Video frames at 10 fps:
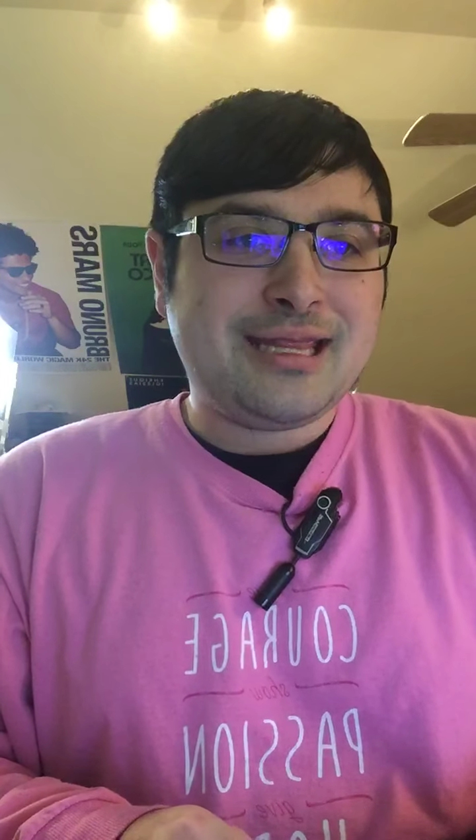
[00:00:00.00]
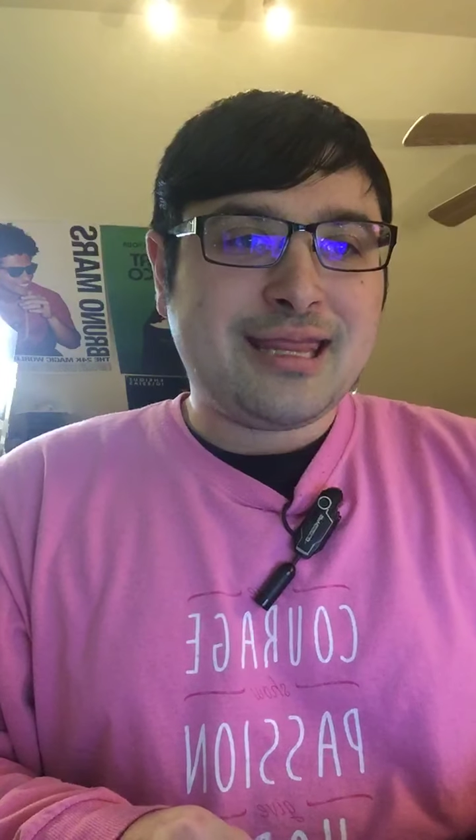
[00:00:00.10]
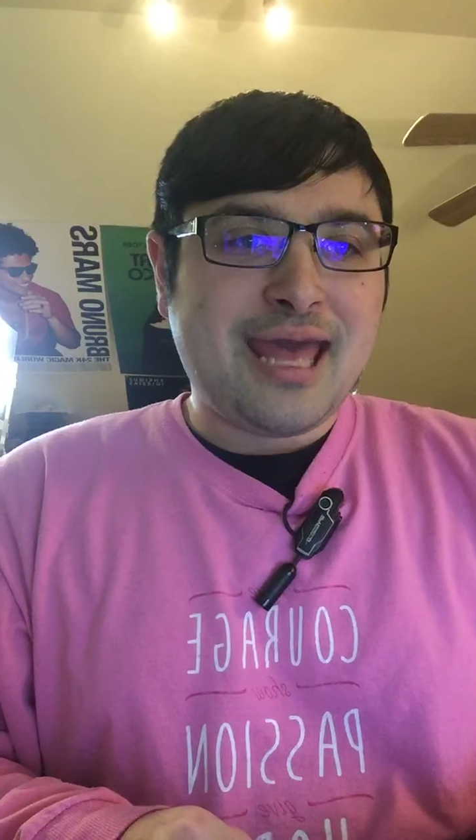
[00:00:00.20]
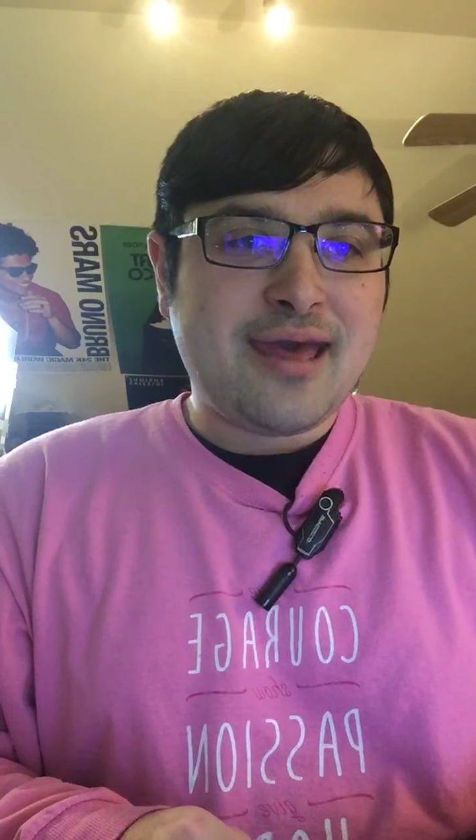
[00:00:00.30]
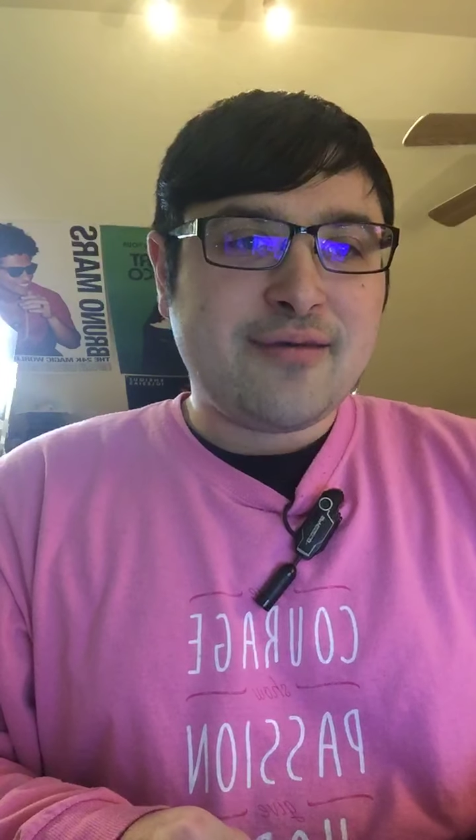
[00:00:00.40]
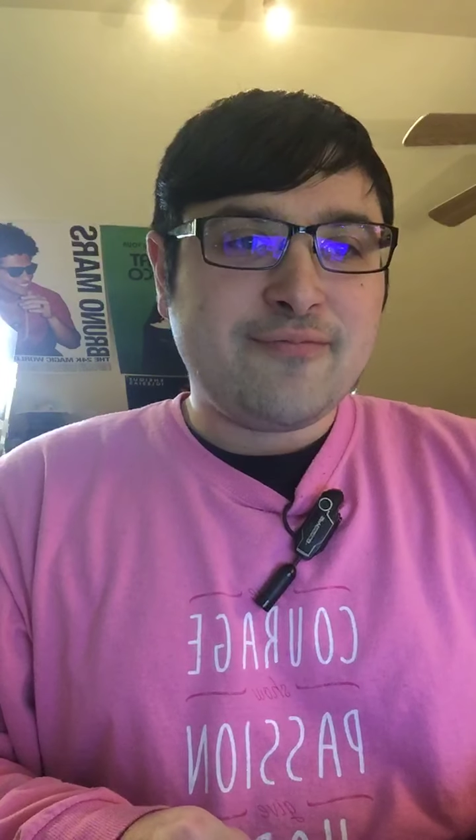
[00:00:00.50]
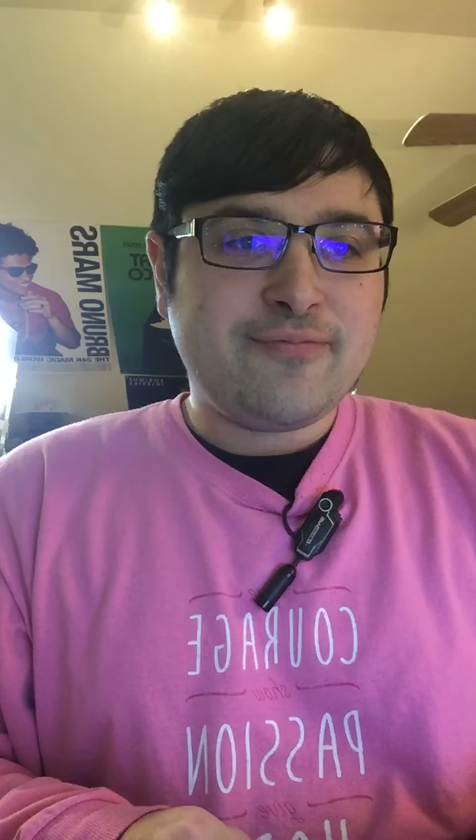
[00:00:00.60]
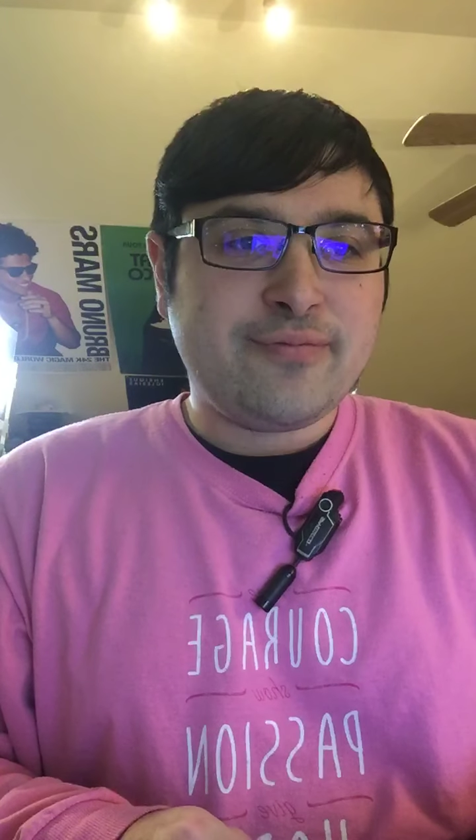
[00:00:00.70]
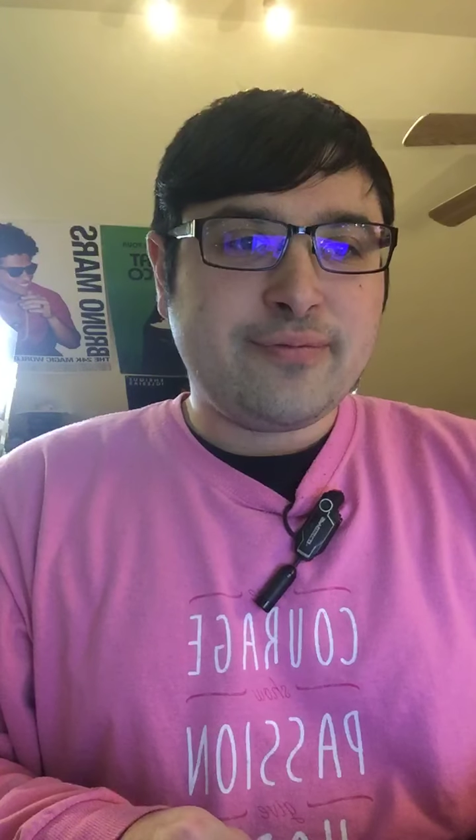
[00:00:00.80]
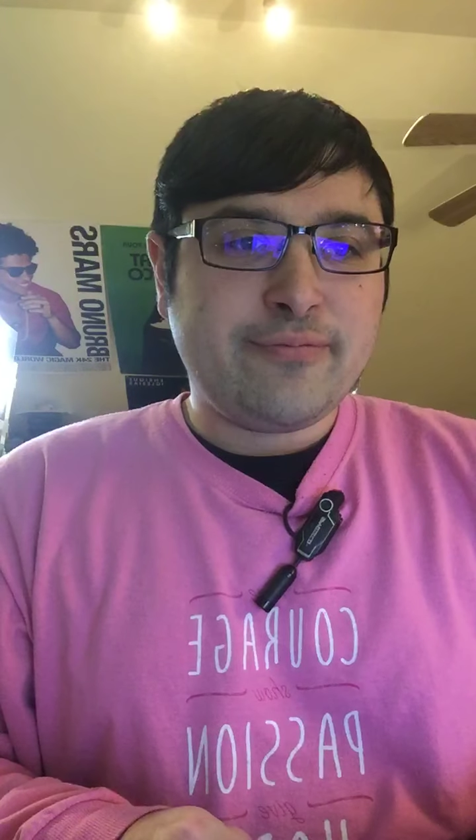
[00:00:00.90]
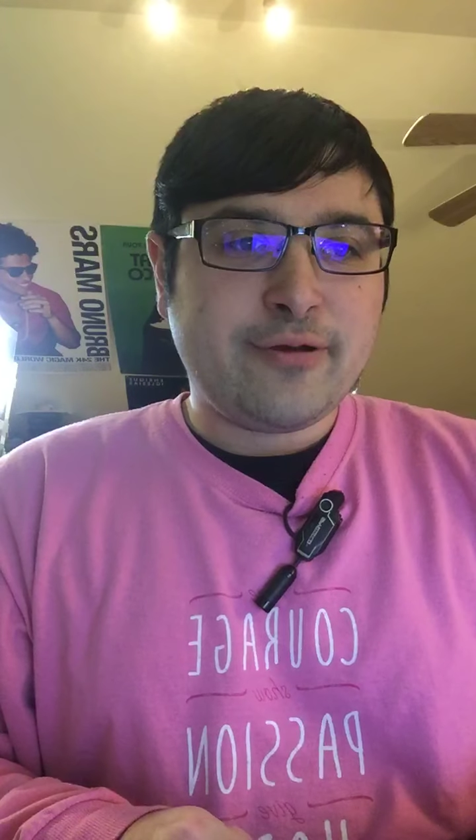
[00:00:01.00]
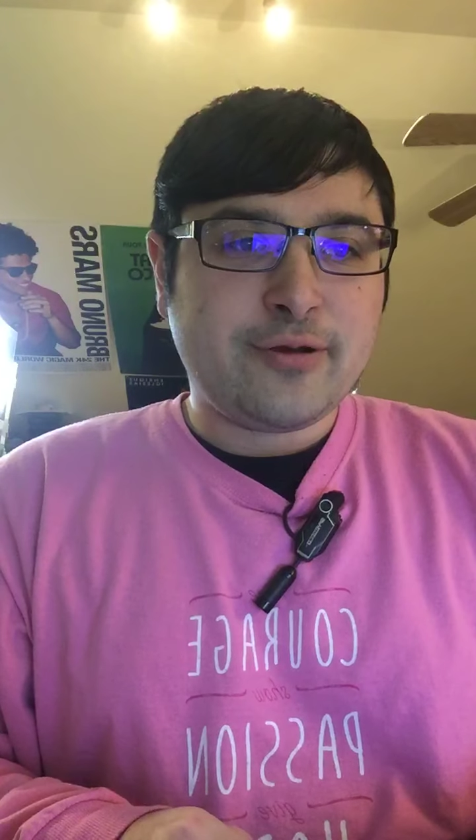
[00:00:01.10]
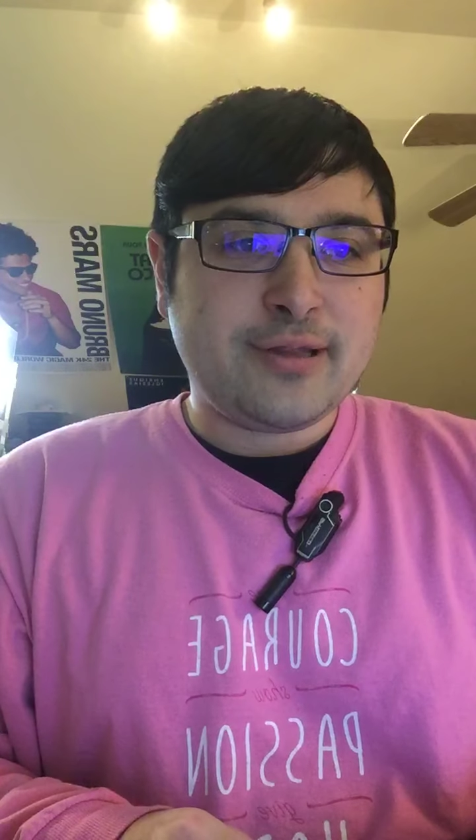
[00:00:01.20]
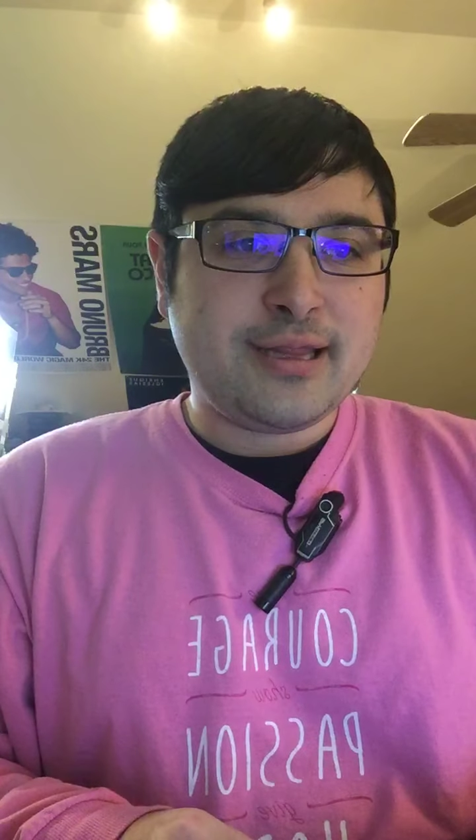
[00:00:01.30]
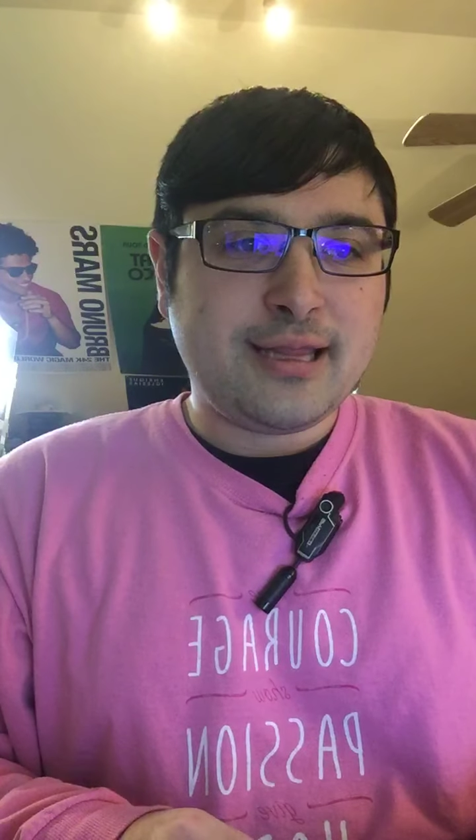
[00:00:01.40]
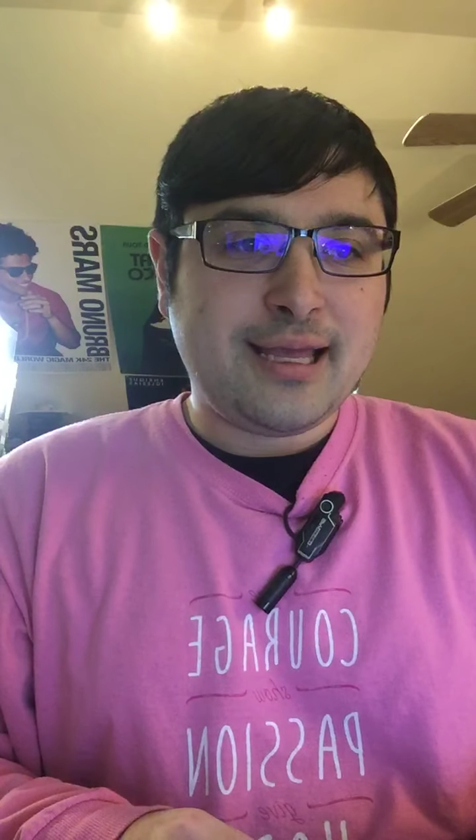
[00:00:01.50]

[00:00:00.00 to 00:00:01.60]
Staffers